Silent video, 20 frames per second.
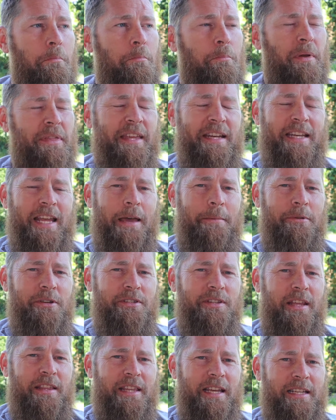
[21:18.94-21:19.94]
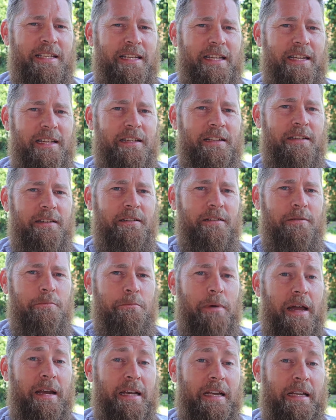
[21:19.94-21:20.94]
But the damage that they did
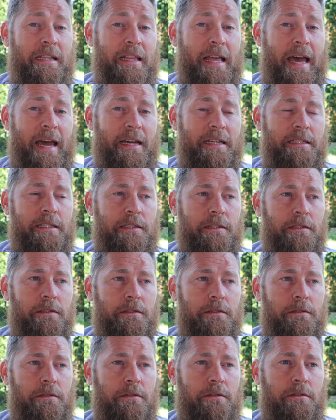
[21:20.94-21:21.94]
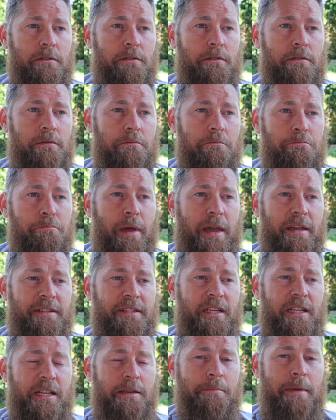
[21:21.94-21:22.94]
by neglect
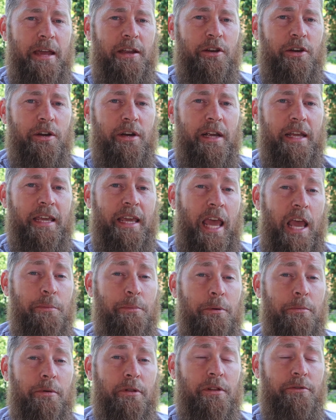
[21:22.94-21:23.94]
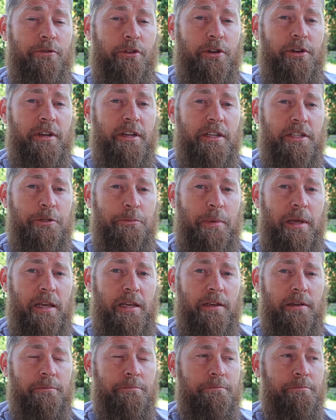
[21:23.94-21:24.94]
basically made her incapable of learning to
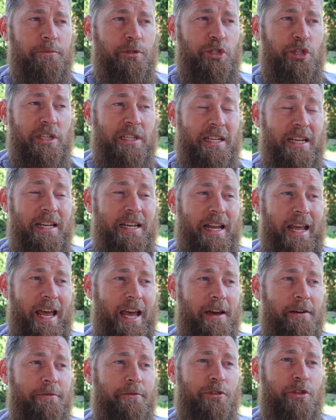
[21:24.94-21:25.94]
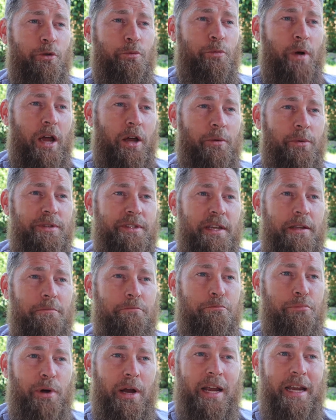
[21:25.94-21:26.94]
speak. She didn't have the
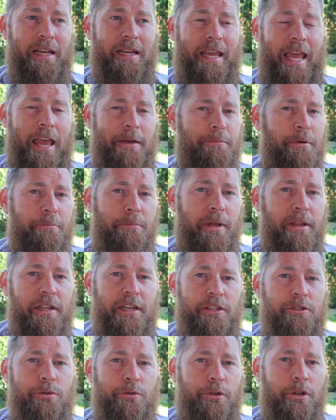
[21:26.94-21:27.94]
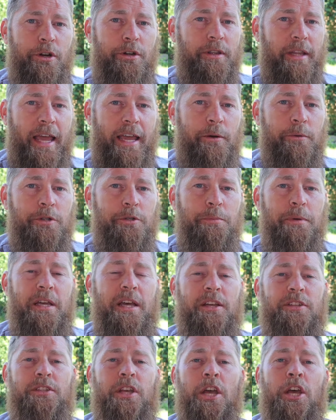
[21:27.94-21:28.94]
requisite brain capability to learn language
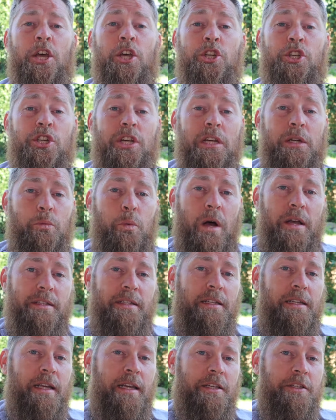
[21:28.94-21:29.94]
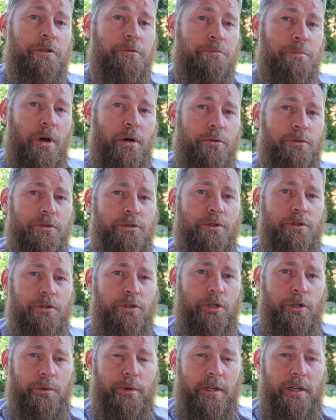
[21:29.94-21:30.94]
because she wasn't exposed
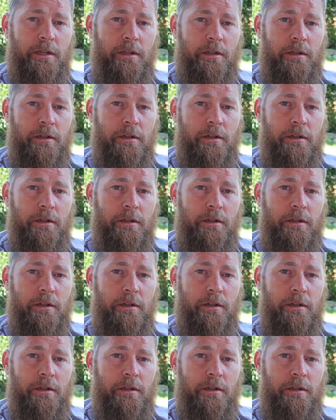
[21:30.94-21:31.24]
to it.